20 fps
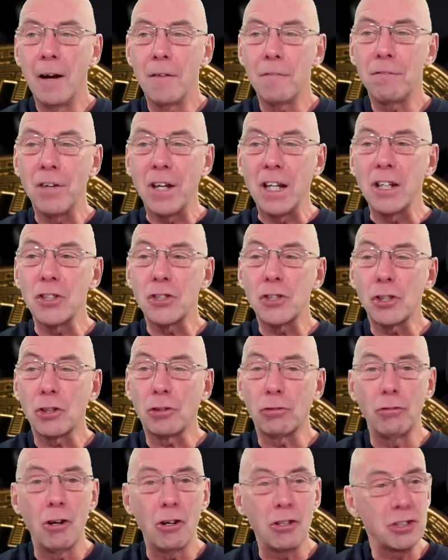Fingers
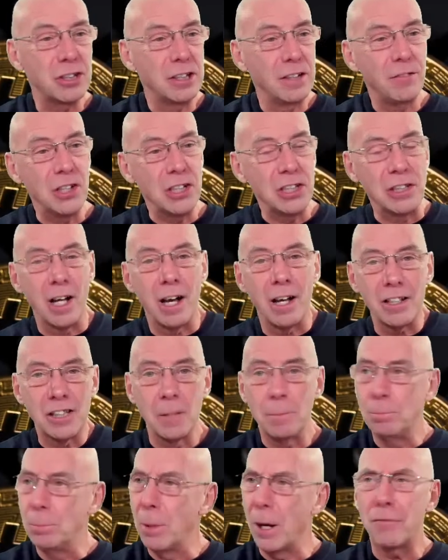crossed if it starts
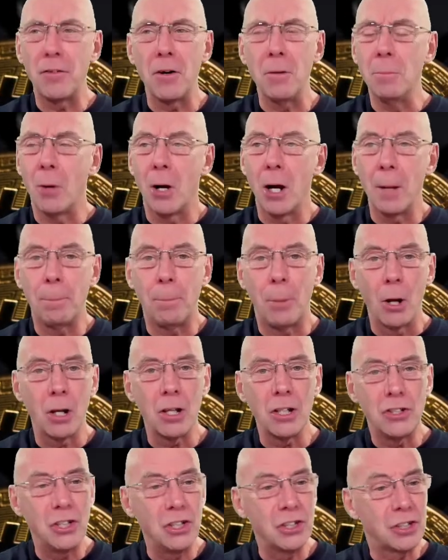to buffer. My
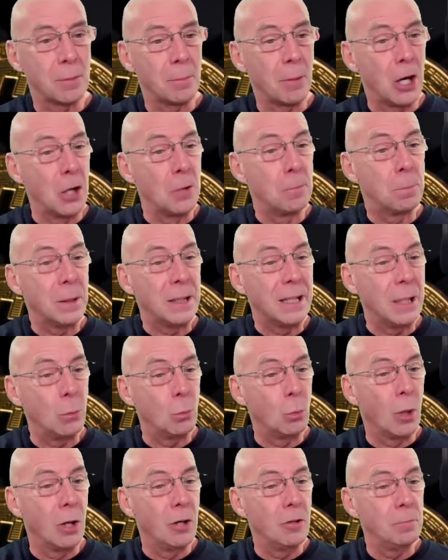apologies. I'm hoping
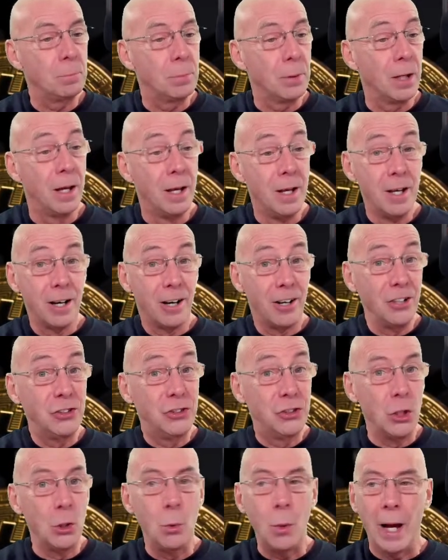it won't, but I
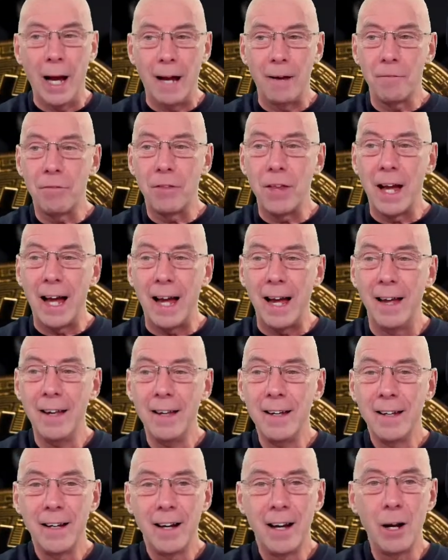do have that
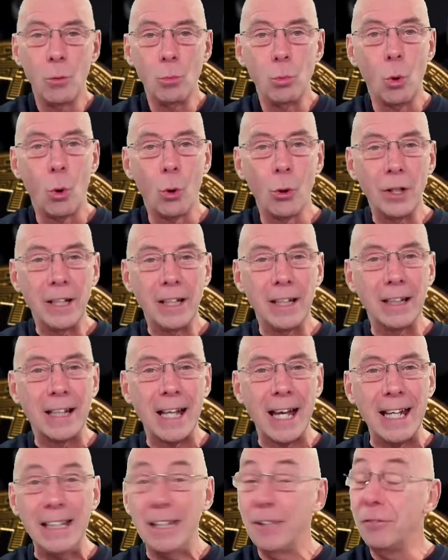warning
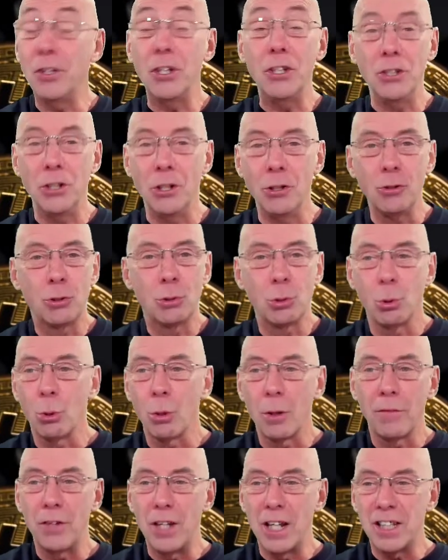again. If you're new to
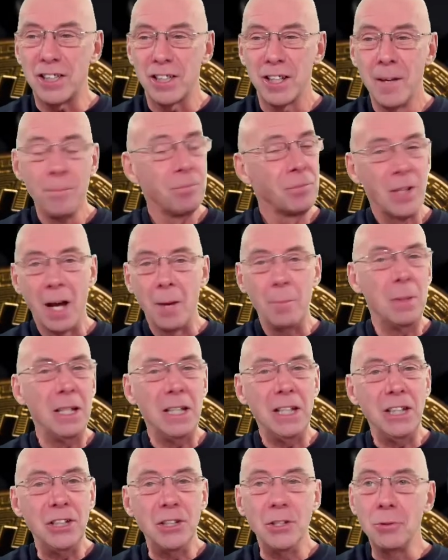all of this, I'm
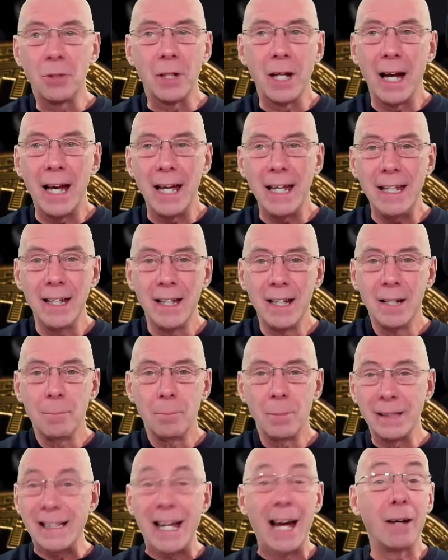in the UK.
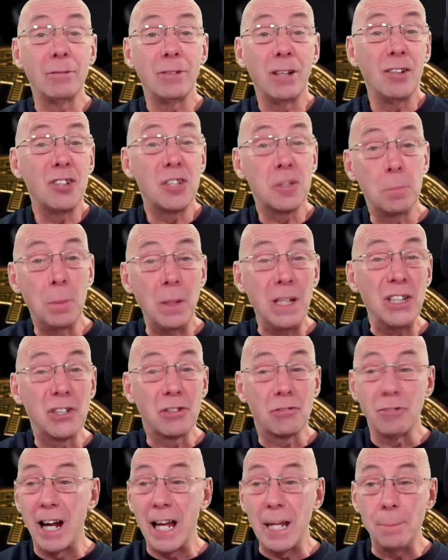My download speed's
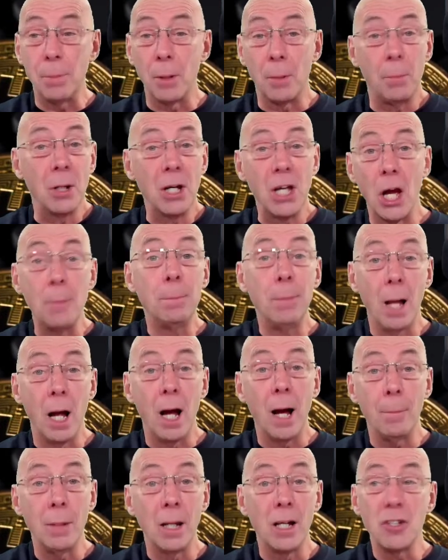great, but my
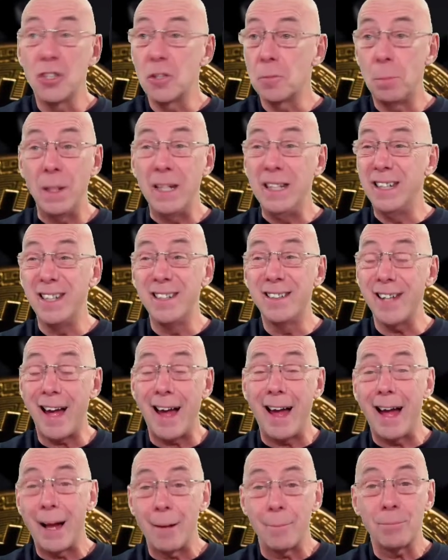upload speed is
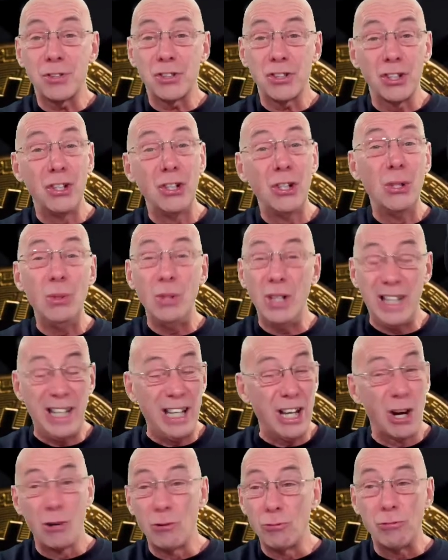
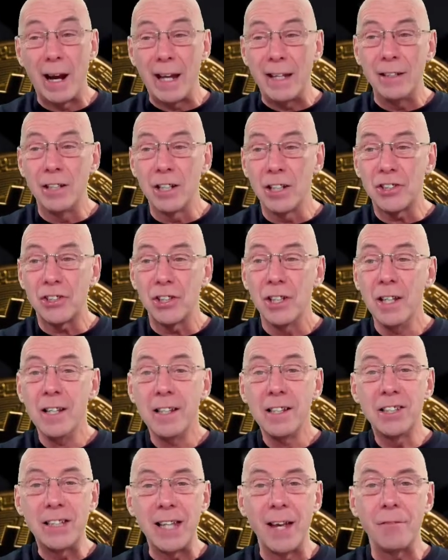absolutely horrendous.
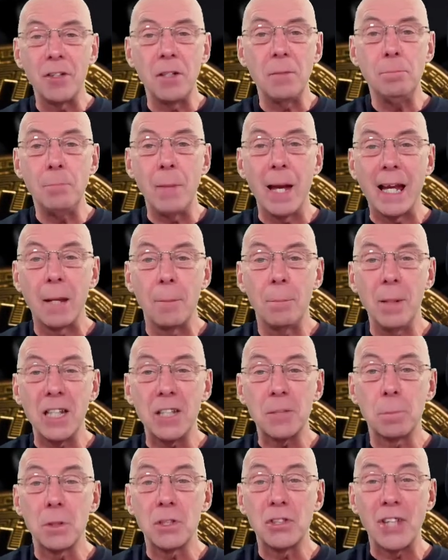7
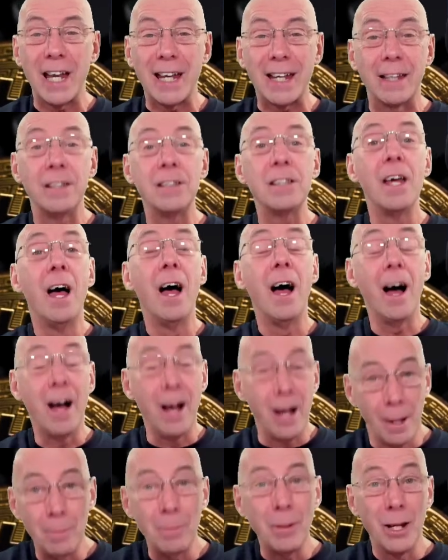megabits per second
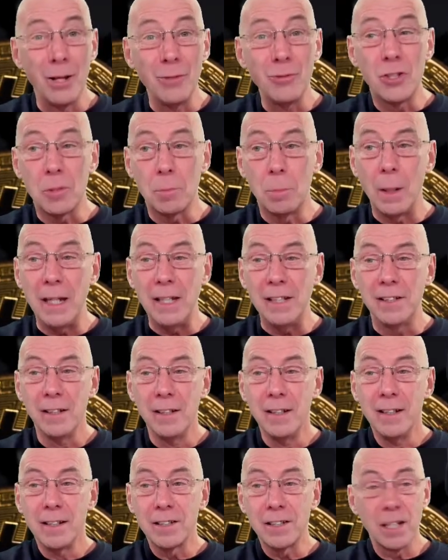upload speed.
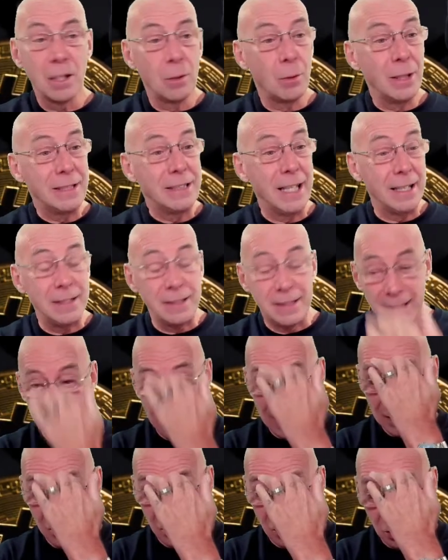So I tend to
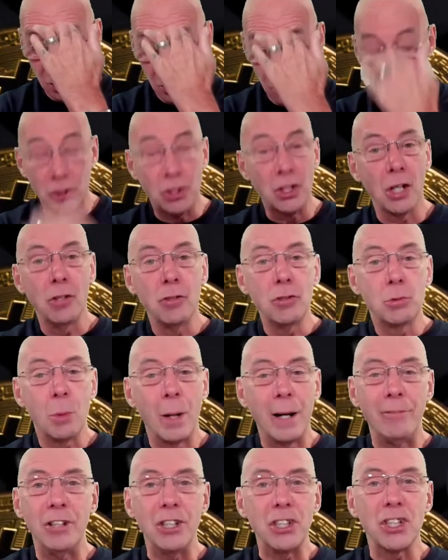get certain shows
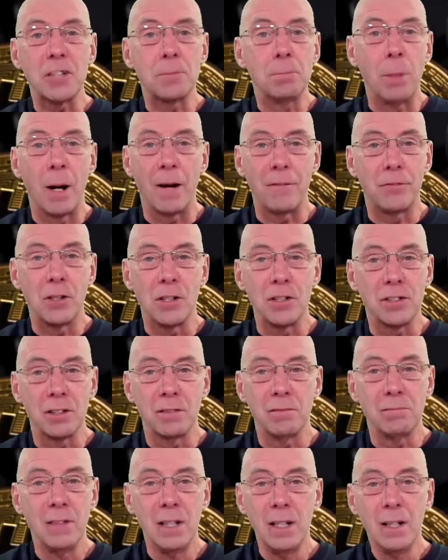where it just buffers,
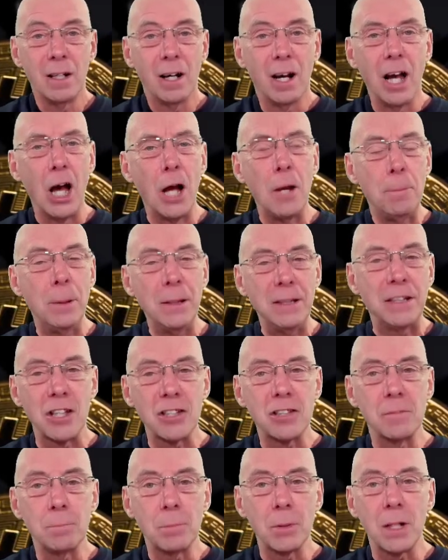and I hope it
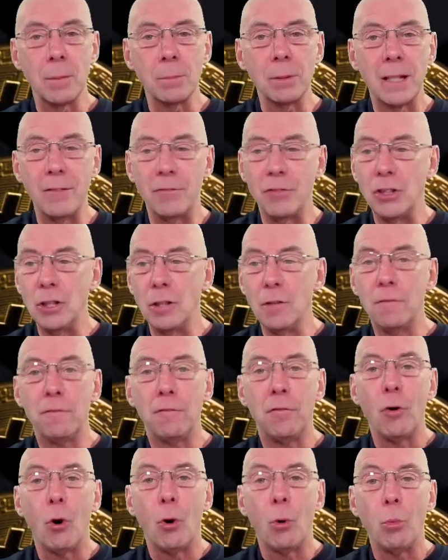doesn't, but I'm giving you
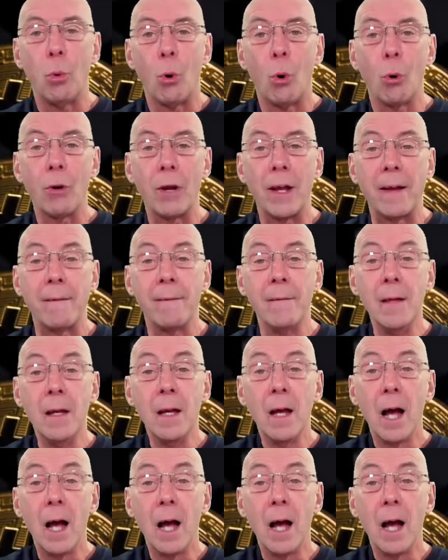forewarning.